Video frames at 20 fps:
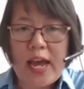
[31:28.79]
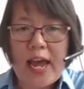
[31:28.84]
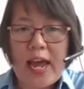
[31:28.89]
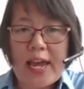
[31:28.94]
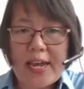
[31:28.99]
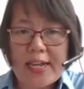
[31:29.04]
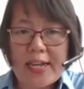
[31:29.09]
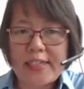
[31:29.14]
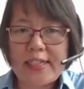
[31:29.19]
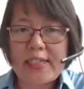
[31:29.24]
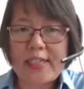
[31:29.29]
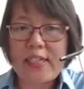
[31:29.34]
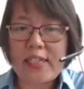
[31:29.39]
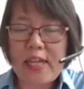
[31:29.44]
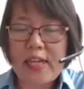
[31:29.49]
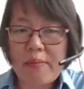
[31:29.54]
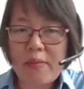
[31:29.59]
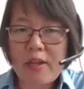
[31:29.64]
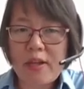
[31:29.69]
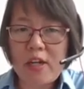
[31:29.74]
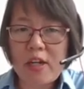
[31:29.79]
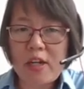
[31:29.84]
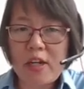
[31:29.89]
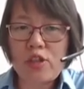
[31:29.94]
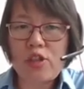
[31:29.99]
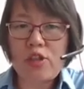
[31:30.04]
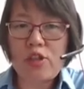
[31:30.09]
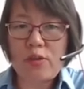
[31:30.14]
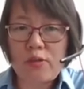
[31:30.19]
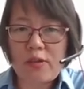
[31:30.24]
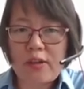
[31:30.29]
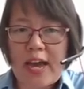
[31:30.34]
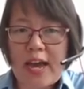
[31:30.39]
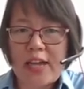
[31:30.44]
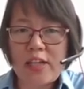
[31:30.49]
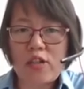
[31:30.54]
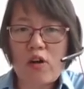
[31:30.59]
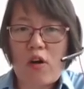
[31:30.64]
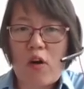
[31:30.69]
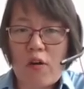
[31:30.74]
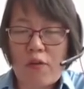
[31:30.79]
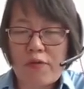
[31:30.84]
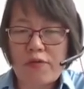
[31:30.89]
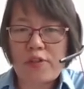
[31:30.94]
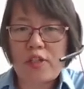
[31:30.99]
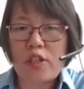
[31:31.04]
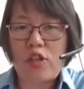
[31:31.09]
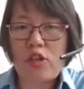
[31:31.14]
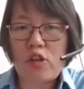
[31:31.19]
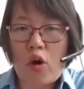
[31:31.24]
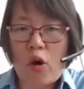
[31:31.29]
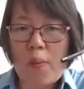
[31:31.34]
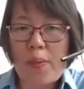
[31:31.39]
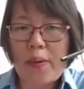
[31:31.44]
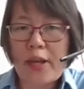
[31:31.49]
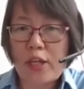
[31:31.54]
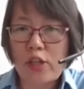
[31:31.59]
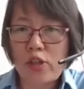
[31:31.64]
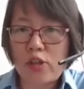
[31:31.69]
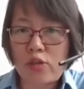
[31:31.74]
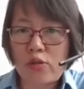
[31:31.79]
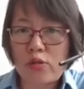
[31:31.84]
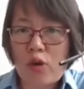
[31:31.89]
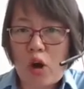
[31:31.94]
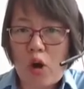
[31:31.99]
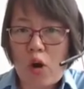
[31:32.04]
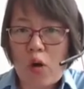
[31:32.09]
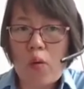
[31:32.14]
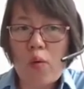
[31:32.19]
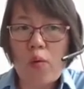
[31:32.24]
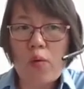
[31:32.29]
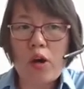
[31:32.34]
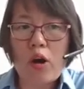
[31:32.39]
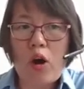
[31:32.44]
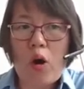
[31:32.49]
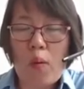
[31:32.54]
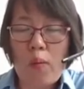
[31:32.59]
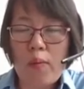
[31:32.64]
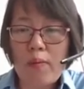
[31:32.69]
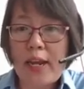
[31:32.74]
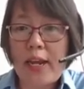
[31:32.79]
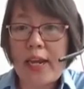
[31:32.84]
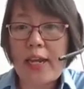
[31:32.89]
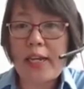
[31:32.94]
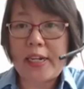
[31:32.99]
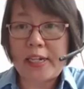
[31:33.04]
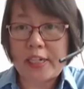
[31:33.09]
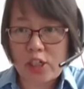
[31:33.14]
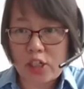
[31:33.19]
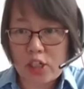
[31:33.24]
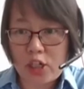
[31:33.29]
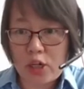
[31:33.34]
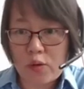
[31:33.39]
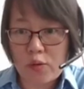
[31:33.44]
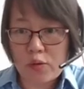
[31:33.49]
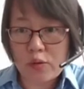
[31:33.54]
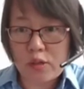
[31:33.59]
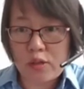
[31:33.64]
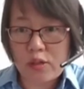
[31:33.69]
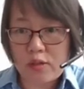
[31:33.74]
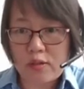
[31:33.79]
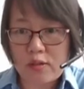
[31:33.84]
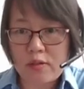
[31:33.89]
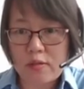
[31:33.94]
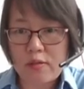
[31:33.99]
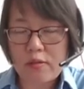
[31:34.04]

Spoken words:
is similar to that of the knob into whole only controls.